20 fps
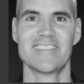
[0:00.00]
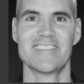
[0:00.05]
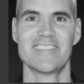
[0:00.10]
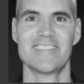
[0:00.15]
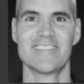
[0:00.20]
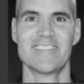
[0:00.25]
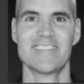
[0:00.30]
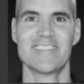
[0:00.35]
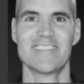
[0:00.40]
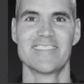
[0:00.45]

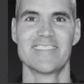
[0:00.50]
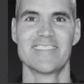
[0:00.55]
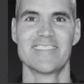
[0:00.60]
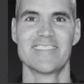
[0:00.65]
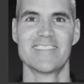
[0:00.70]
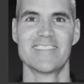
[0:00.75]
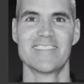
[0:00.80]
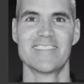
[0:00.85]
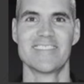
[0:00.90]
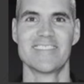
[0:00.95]

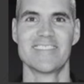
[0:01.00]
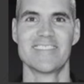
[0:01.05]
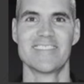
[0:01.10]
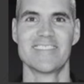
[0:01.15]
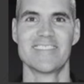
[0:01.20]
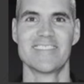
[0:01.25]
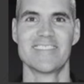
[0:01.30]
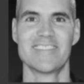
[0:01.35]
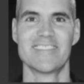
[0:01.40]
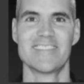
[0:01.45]

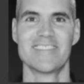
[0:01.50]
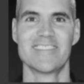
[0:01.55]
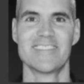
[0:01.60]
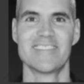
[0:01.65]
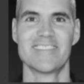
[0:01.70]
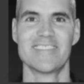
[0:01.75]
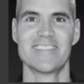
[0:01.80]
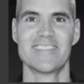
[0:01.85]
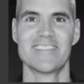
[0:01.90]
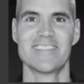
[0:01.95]

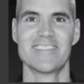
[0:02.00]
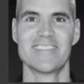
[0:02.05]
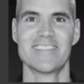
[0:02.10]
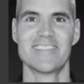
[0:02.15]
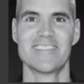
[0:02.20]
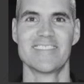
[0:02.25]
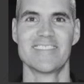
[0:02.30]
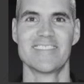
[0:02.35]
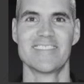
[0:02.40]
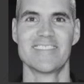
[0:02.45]

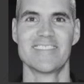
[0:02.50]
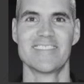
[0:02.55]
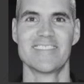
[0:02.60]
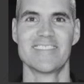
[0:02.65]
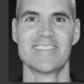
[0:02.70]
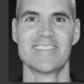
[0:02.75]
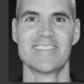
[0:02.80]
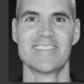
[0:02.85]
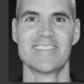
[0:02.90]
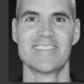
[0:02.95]

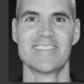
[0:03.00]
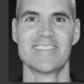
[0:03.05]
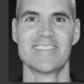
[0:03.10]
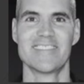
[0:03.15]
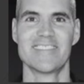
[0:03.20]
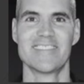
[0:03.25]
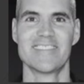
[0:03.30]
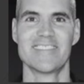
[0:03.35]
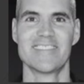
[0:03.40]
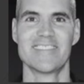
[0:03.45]

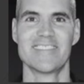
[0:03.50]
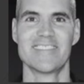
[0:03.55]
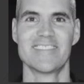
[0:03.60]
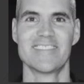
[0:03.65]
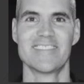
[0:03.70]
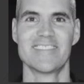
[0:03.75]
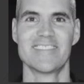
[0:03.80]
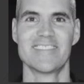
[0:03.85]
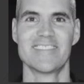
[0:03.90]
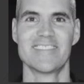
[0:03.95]

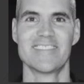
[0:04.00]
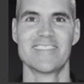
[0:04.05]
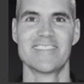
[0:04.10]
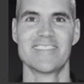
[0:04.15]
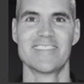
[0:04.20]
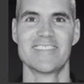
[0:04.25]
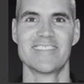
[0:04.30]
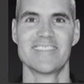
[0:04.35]
(no lip movement)